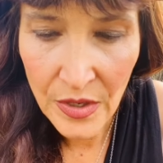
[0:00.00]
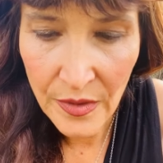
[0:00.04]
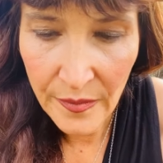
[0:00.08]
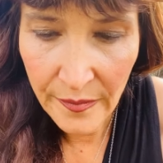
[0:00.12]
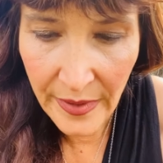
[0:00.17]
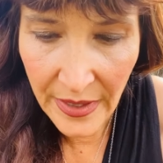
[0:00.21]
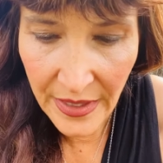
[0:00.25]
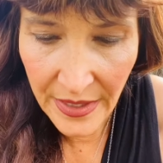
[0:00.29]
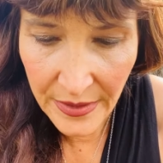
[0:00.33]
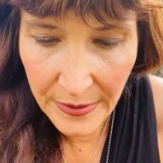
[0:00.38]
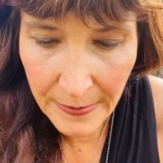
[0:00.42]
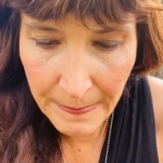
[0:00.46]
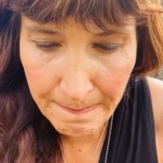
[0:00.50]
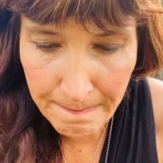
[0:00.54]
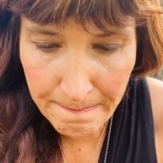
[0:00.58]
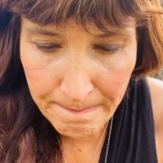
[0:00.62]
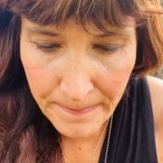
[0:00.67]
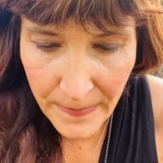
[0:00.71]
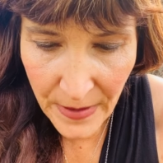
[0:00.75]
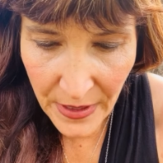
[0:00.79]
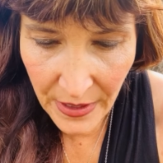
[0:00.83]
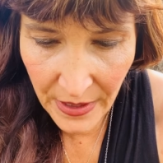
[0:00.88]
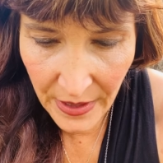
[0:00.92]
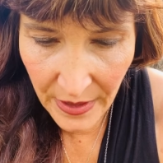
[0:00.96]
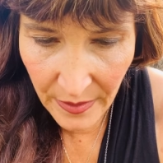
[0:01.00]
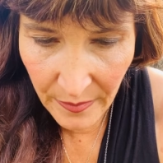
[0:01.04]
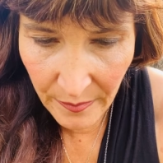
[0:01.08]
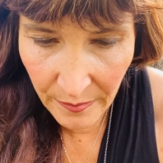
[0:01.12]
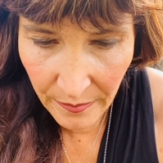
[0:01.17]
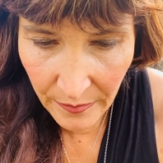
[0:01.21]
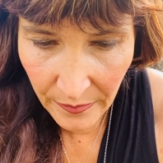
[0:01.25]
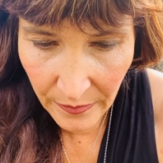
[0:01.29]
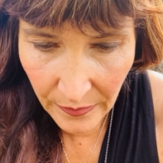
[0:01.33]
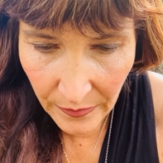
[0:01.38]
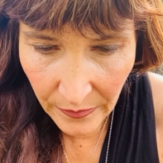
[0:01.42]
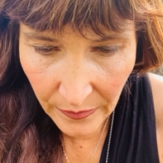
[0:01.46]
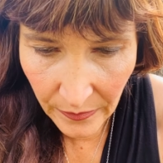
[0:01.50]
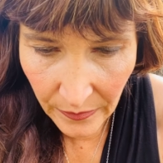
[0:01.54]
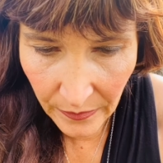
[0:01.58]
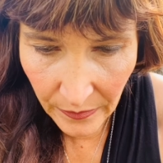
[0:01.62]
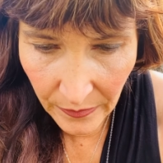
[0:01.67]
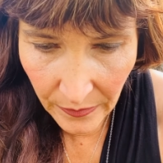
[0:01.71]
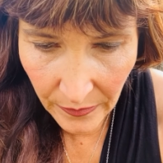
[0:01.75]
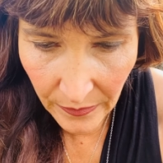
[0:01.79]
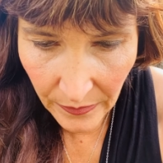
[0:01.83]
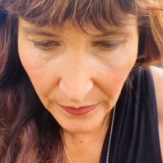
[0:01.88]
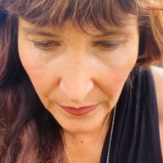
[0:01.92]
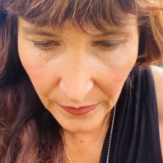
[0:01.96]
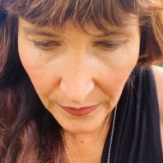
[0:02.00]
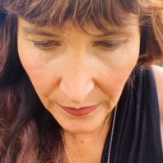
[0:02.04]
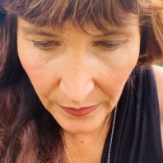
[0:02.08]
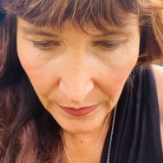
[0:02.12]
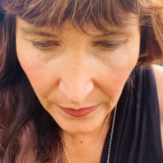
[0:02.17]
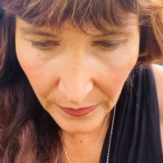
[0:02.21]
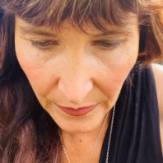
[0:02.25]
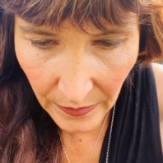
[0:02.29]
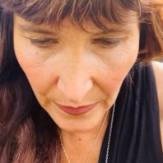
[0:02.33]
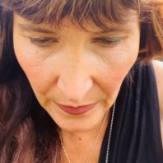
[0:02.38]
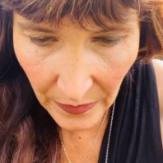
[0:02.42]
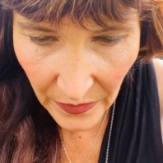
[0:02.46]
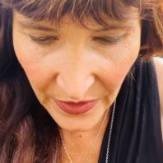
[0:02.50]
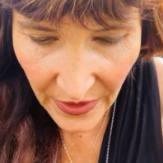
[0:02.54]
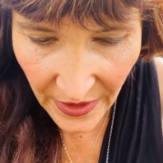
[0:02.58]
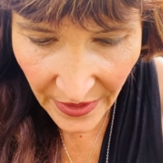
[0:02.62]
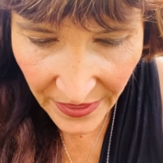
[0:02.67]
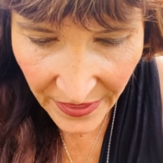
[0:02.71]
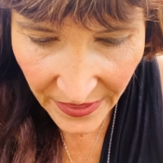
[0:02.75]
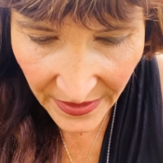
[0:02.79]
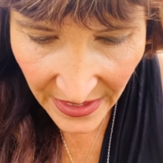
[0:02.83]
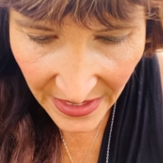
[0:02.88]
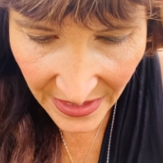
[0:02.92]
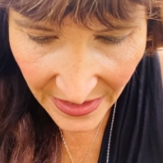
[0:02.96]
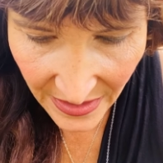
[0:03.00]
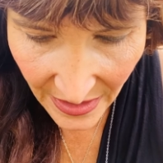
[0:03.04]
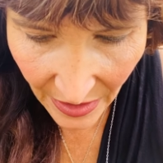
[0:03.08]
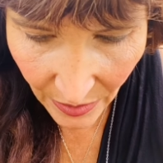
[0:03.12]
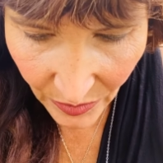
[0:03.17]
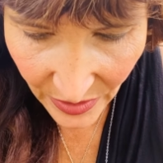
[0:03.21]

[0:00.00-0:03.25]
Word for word: But um, the thing that